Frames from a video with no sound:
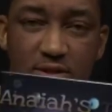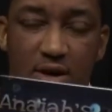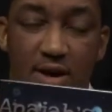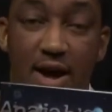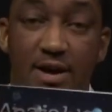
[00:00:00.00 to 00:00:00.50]

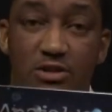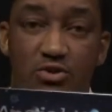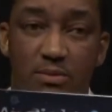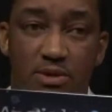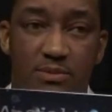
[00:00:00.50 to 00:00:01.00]
Anaya's
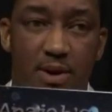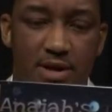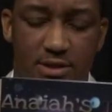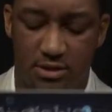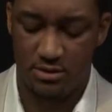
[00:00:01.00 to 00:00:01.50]
Trip to
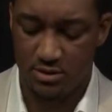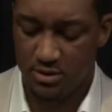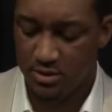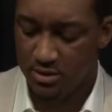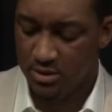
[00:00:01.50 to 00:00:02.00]
Space.
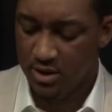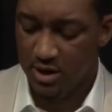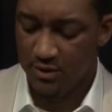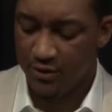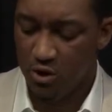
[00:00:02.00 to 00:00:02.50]
And
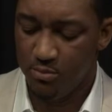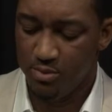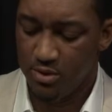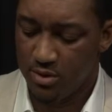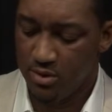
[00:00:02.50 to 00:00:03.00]
the third
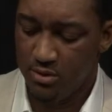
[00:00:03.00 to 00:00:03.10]
book